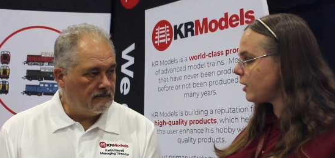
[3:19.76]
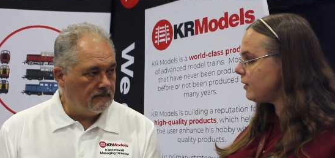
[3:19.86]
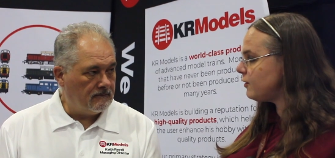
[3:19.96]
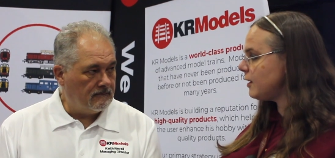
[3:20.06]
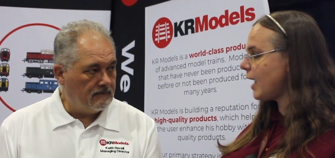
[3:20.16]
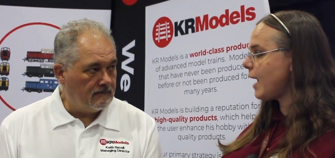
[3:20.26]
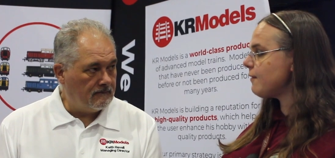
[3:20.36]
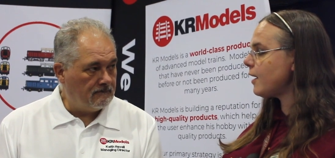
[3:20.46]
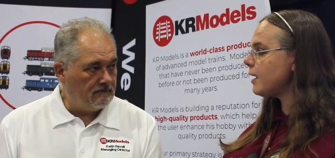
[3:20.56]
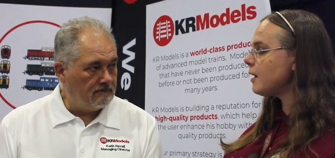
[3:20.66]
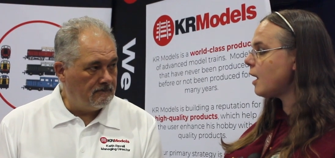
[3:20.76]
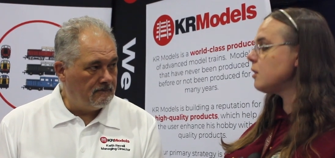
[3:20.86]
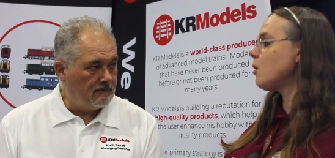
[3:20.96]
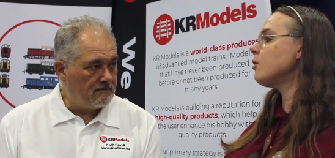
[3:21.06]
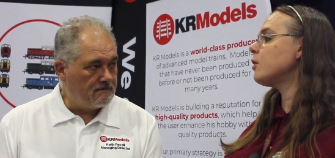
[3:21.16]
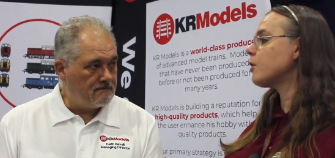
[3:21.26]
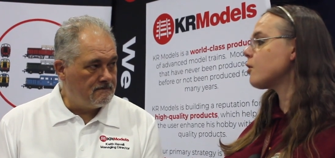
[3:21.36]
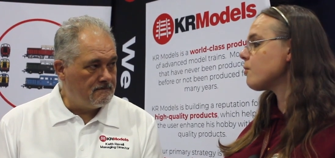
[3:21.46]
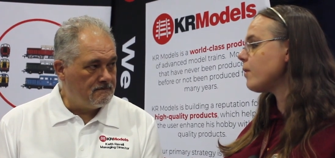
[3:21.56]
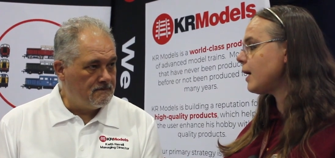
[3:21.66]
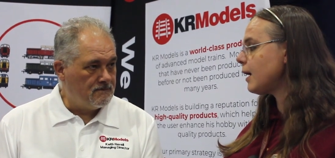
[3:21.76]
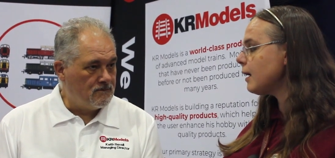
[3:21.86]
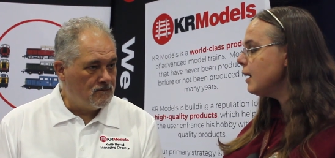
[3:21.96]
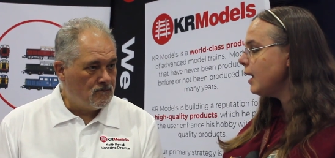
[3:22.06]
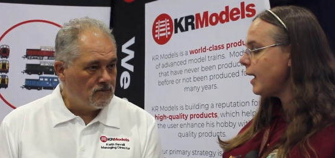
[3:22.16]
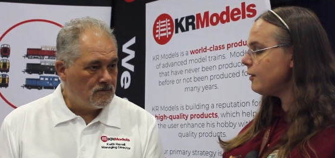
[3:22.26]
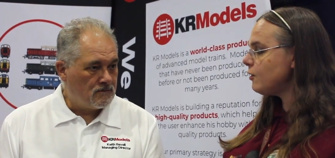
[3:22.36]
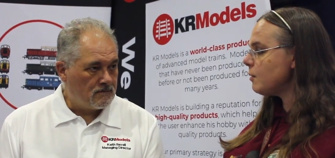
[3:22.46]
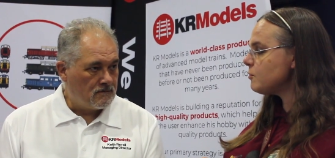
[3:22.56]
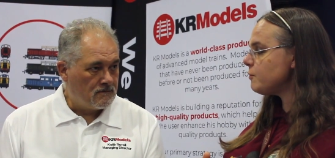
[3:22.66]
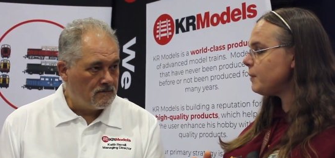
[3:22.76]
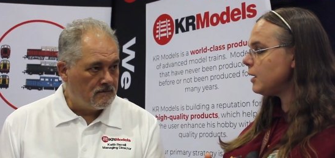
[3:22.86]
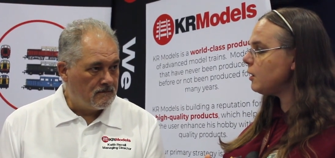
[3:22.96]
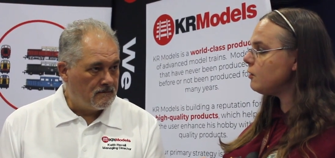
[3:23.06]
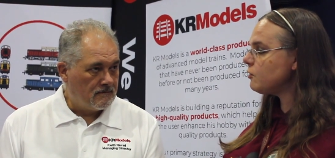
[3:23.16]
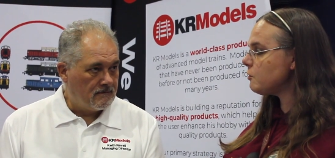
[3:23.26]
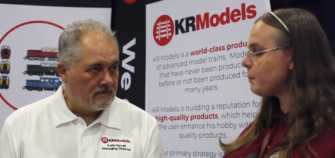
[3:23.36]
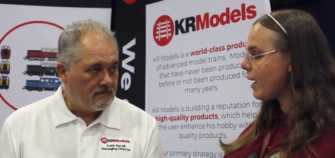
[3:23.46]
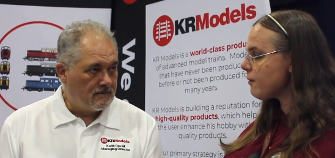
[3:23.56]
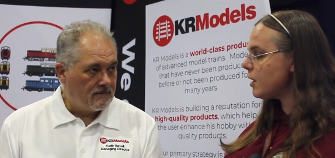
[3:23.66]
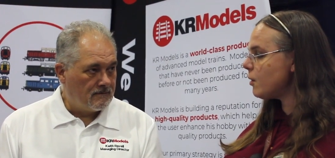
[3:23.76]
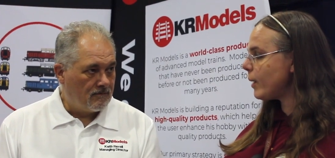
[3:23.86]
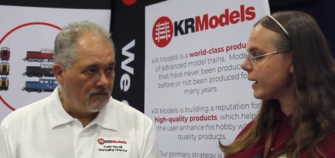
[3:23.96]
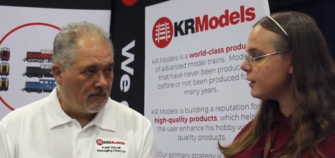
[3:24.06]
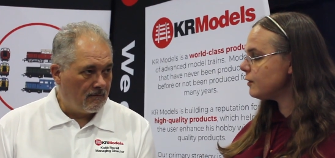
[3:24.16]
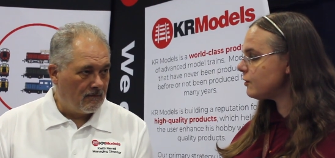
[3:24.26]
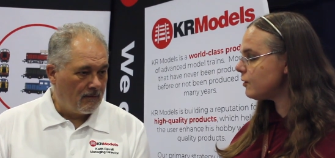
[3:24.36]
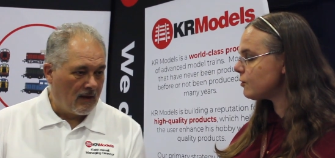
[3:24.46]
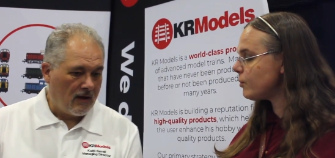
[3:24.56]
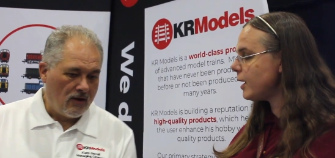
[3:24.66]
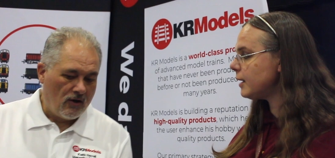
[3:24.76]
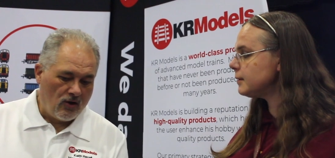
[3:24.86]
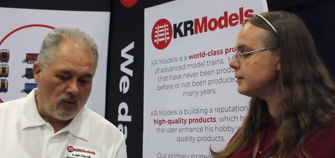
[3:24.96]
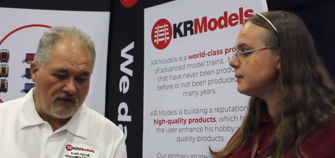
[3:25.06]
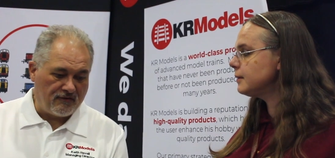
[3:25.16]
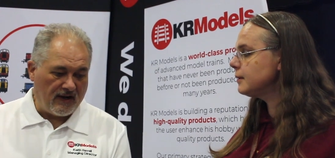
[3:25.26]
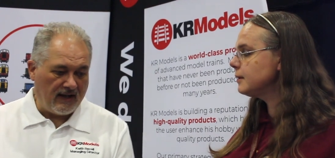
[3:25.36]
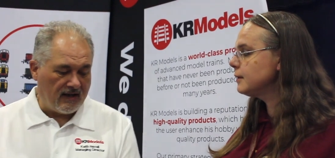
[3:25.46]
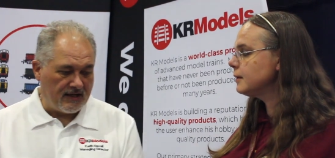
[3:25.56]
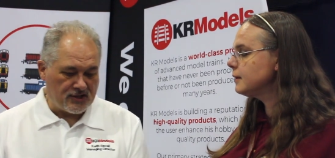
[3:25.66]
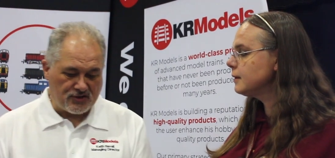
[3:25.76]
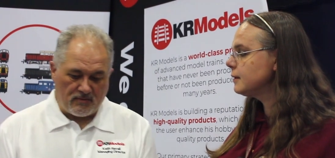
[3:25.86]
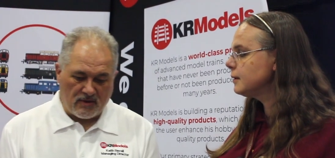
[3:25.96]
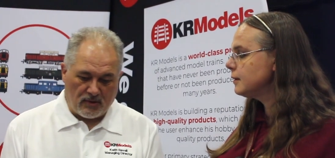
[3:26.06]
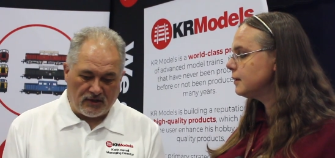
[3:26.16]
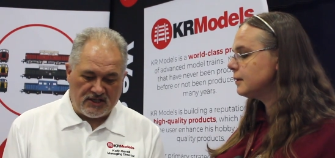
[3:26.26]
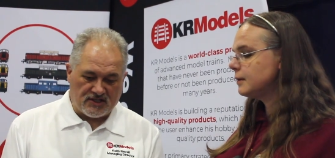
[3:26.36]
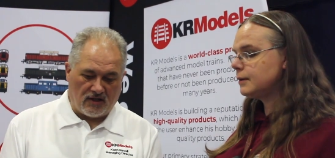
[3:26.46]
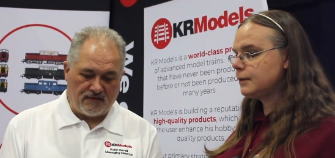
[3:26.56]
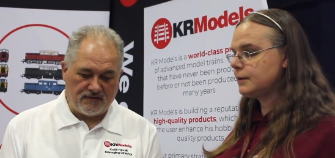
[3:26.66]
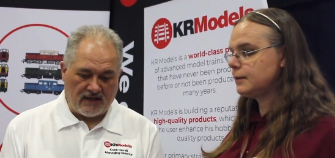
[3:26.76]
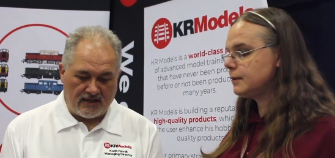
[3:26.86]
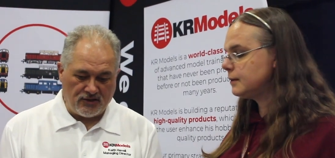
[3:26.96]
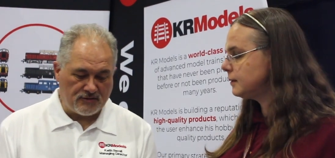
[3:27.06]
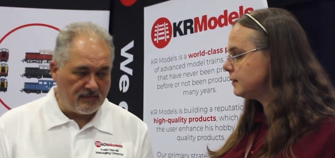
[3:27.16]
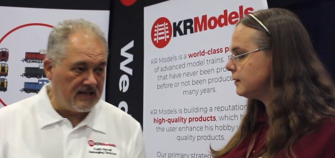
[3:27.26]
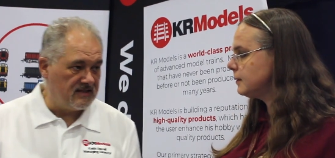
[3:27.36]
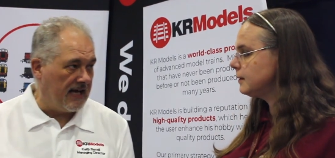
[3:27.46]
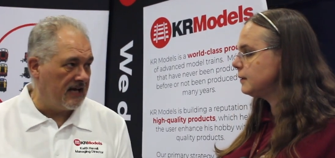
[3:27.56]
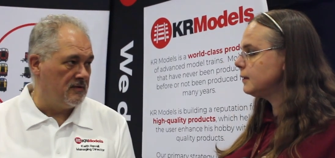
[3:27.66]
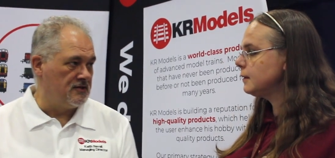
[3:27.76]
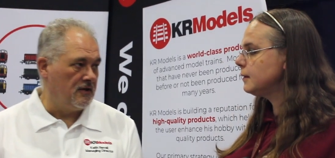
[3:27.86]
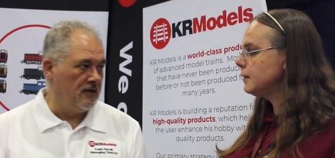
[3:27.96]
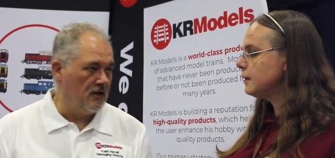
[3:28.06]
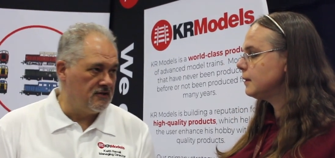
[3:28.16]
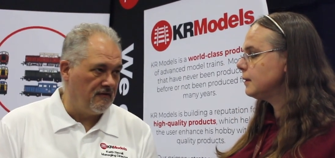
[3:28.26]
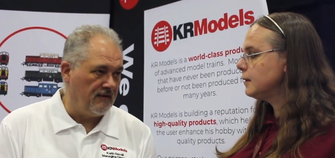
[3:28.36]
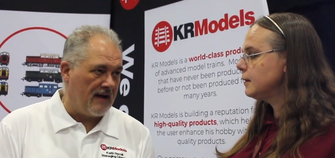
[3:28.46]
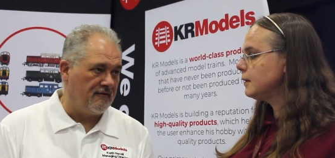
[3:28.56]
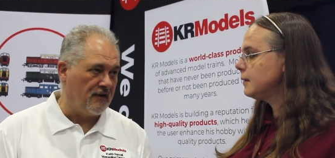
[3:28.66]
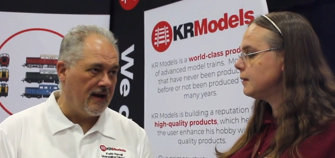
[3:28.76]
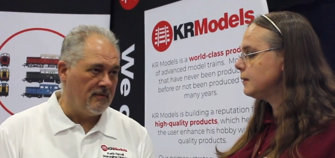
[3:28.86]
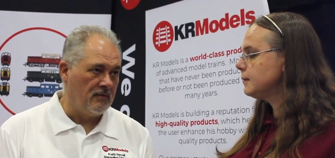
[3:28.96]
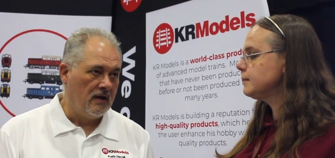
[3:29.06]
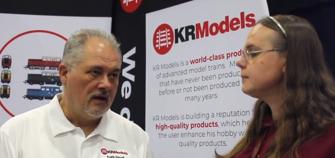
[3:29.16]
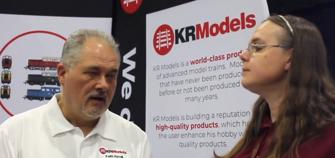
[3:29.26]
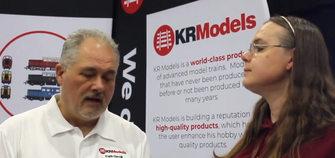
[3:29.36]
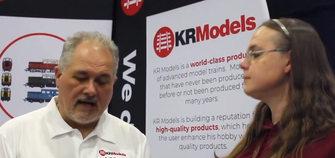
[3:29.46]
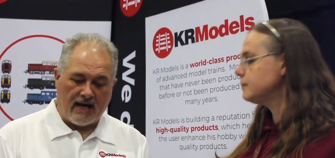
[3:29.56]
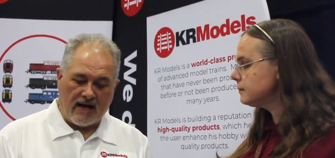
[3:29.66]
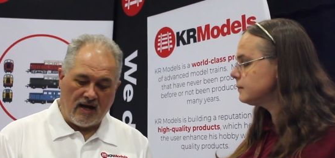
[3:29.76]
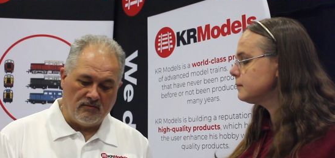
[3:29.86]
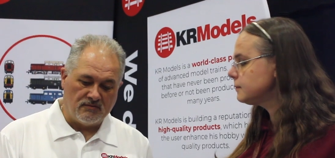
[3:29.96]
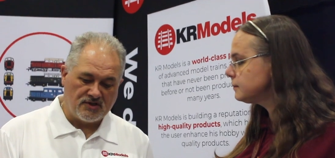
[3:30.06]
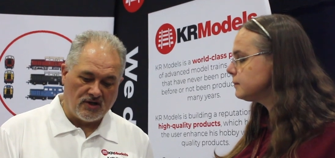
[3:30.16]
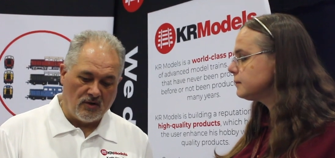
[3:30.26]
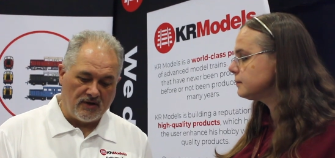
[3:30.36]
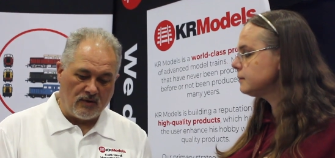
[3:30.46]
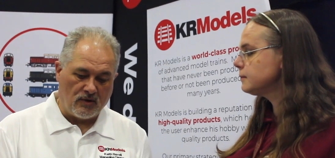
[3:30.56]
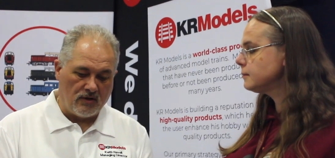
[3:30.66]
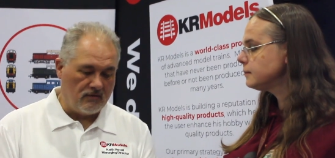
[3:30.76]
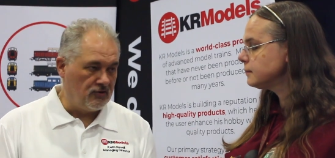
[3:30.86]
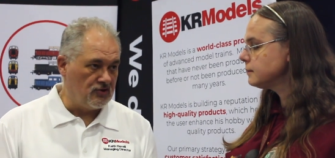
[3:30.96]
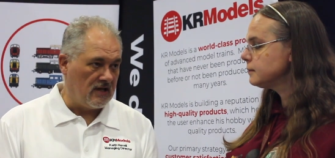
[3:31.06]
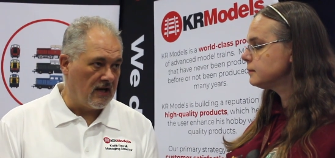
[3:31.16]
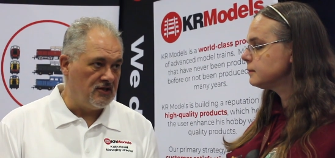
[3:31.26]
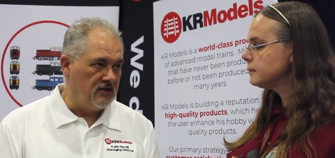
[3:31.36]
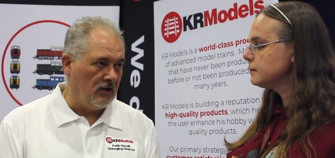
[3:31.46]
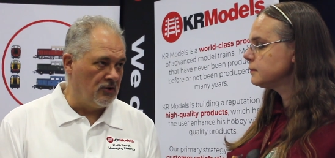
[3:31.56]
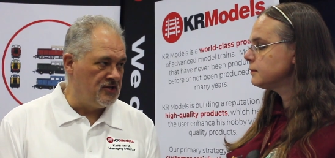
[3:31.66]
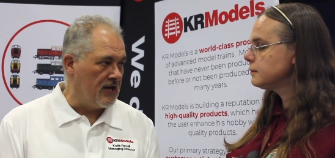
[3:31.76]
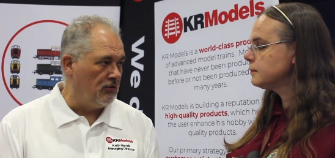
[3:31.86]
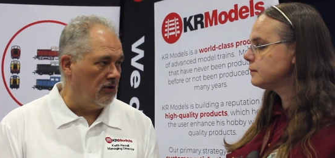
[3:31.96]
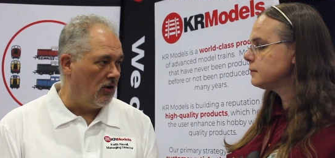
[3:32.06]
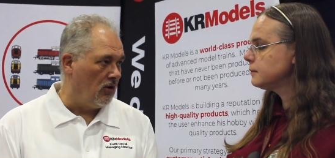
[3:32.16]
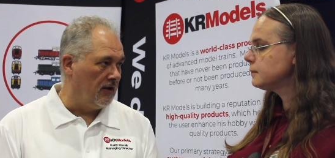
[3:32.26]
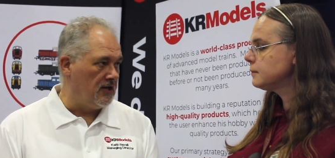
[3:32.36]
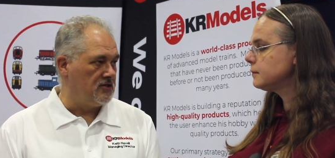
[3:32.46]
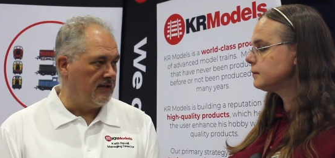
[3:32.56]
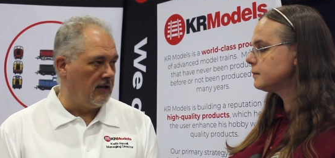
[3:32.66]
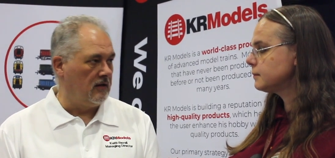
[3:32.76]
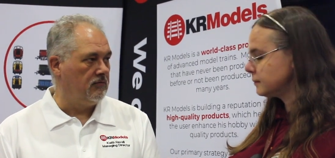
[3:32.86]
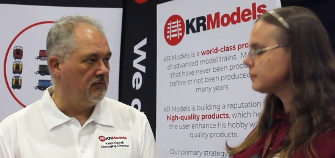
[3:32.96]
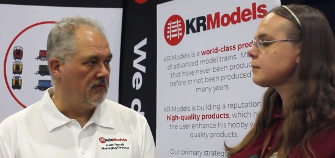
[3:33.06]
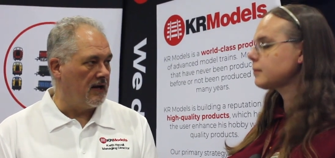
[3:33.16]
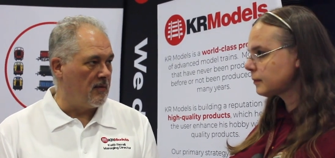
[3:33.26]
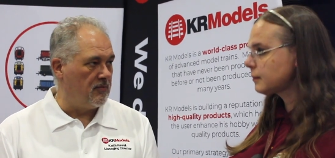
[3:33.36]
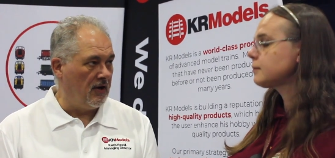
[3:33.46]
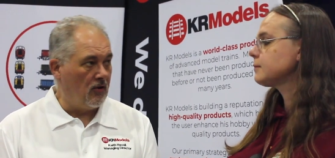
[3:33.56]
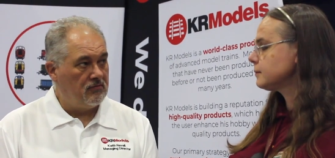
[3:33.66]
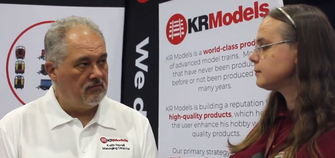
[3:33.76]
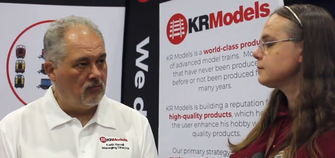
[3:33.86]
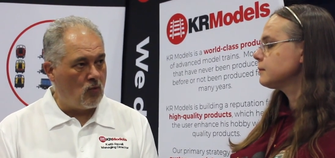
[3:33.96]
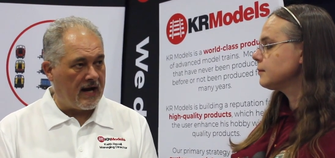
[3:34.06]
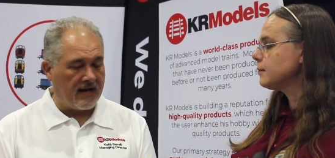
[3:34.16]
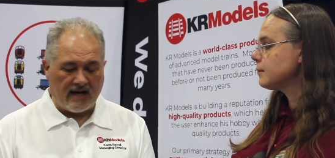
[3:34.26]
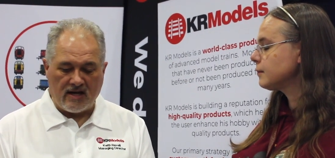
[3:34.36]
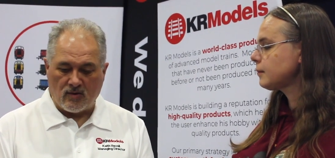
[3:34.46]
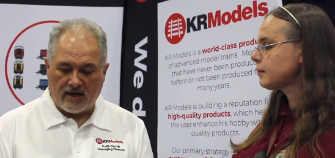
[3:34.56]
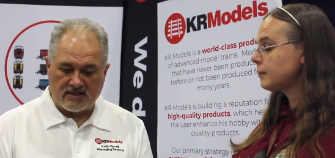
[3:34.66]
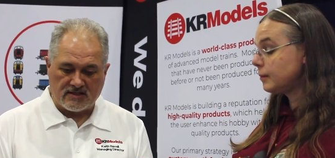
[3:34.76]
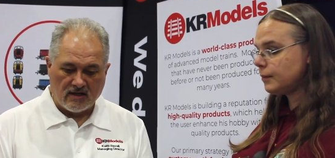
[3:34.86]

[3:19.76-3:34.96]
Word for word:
Speaker 1: they did have a longer career in terms of being used as barrier wagons as well. Well, Freightliner stripped the bodies off and just basically had them as a flat frame, mm-hmm. So they were just like a little general haulage wagon anyways,